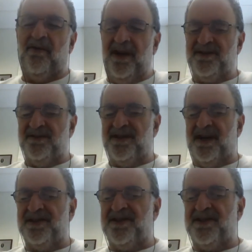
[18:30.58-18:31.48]
eraser
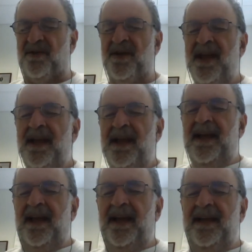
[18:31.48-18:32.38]
dust. So
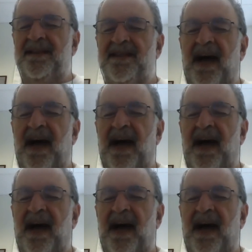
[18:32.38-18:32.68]
it's